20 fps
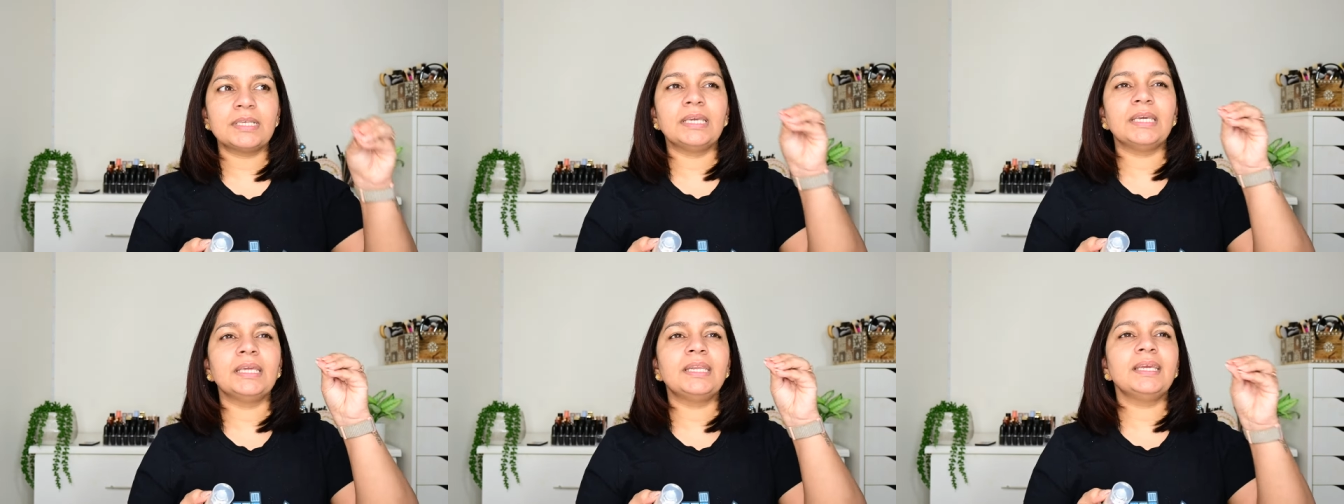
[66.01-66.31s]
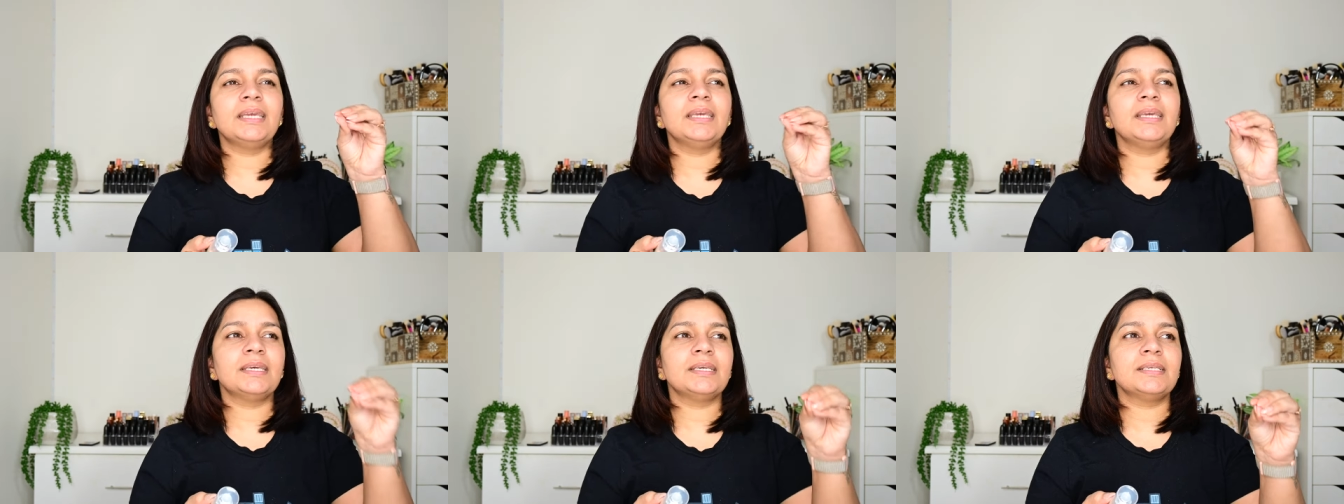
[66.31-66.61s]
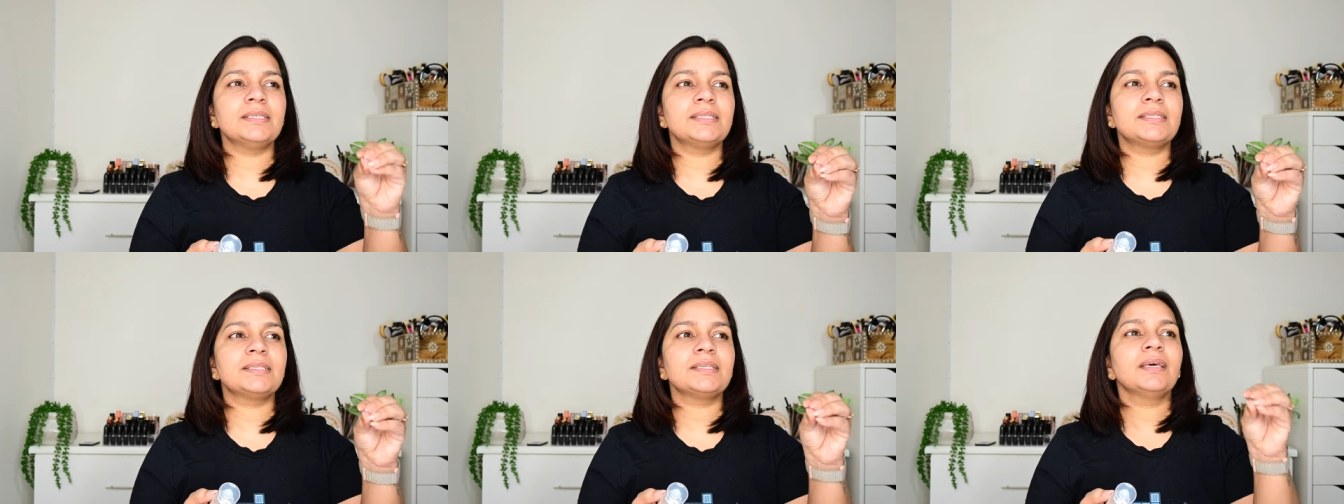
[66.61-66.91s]
It
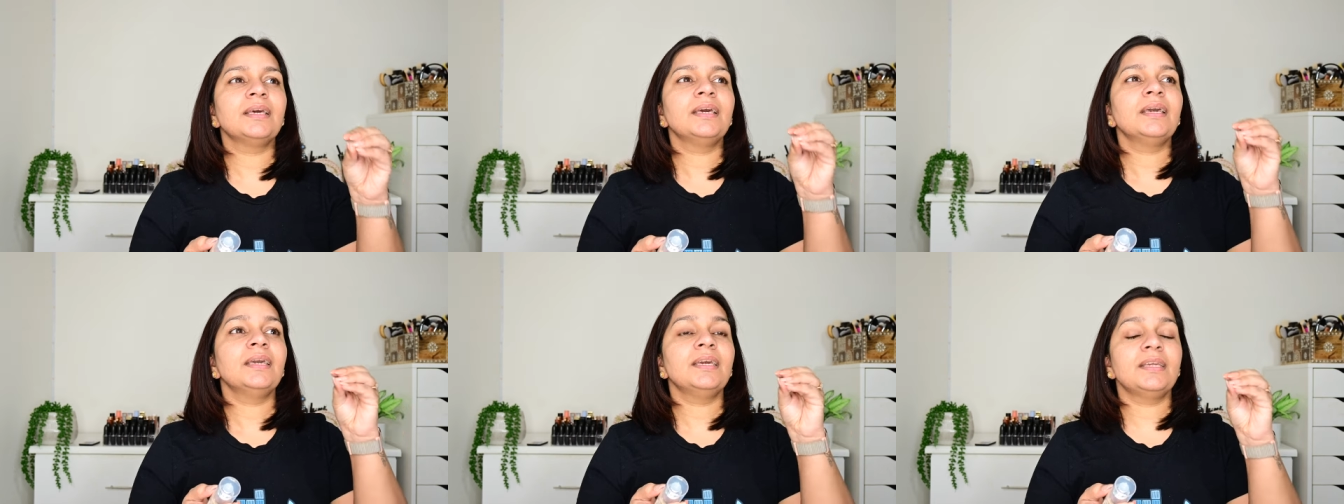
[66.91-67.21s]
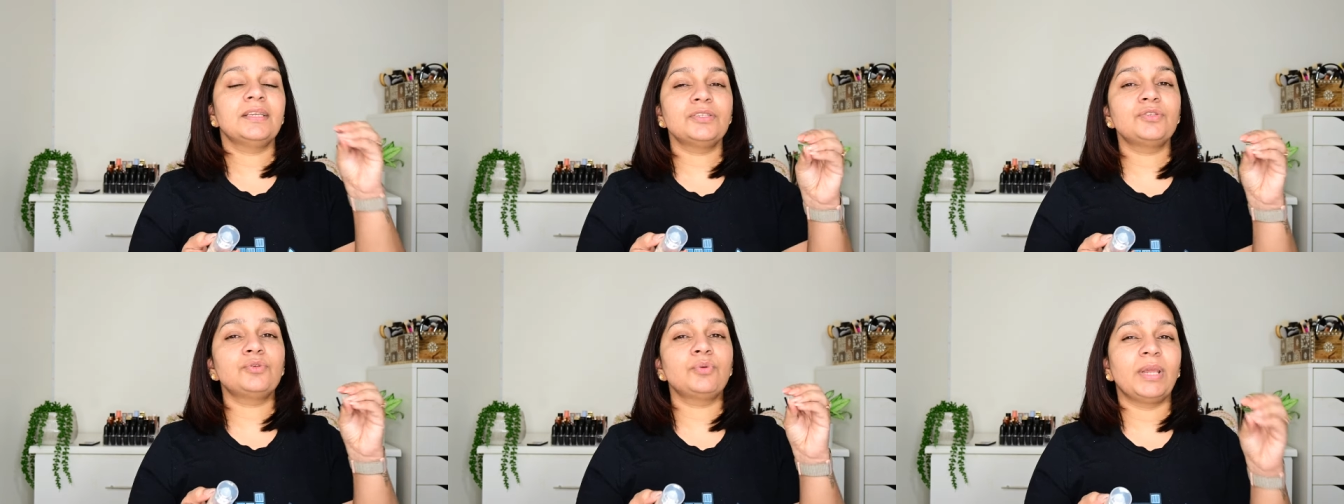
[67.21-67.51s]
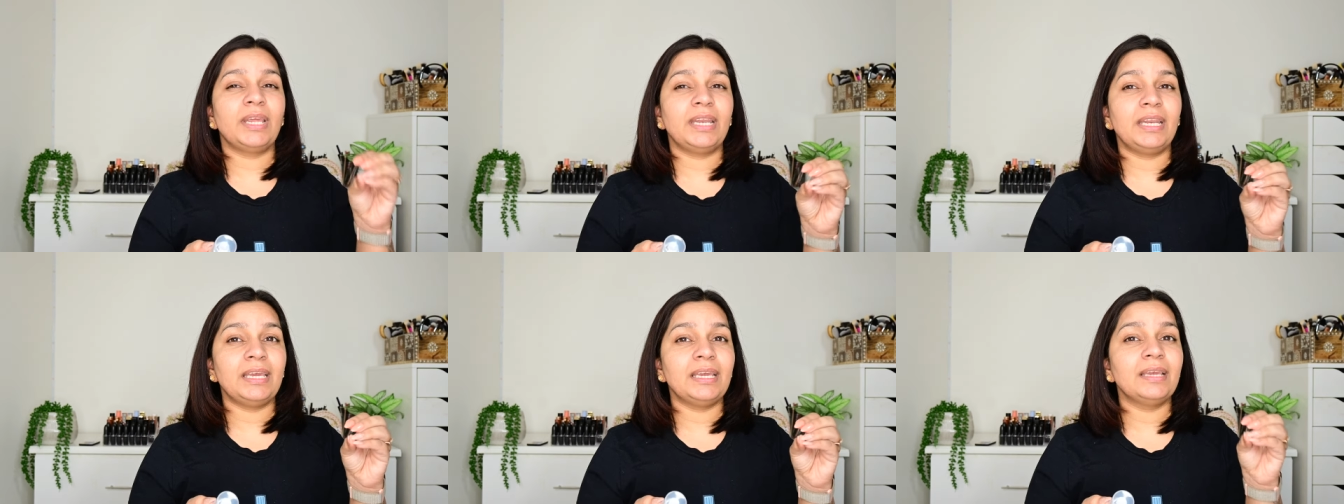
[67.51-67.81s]
is, it is
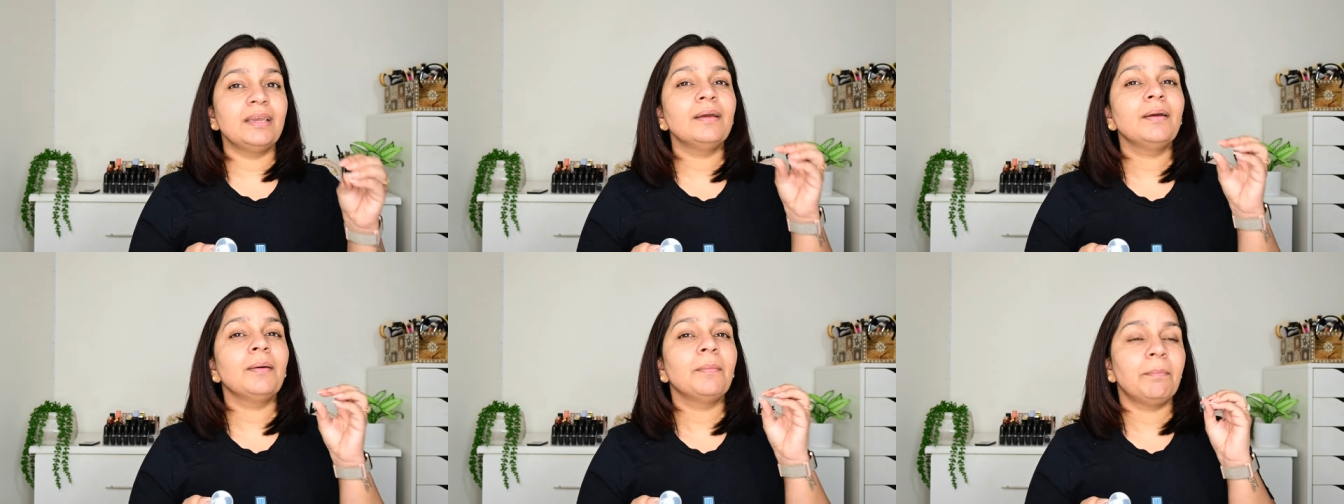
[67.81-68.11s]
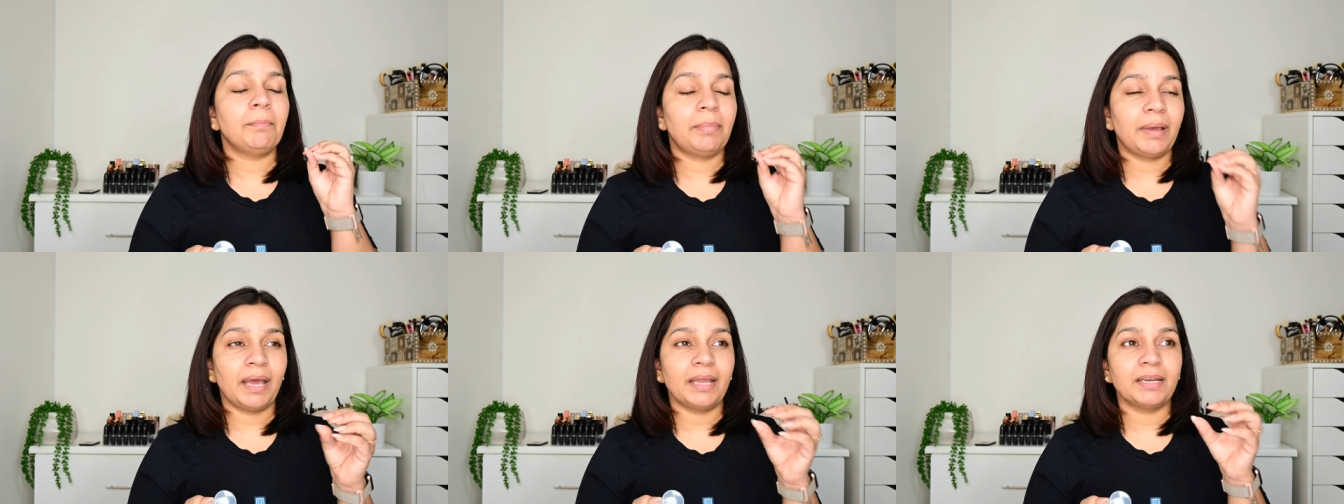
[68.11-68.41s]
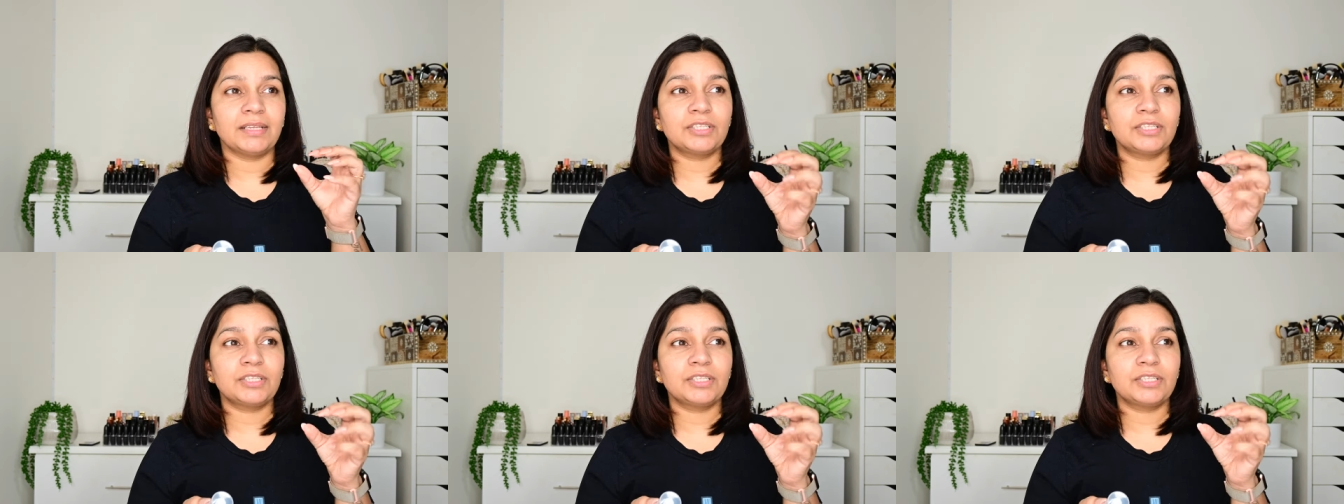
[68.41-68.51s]
raining bad.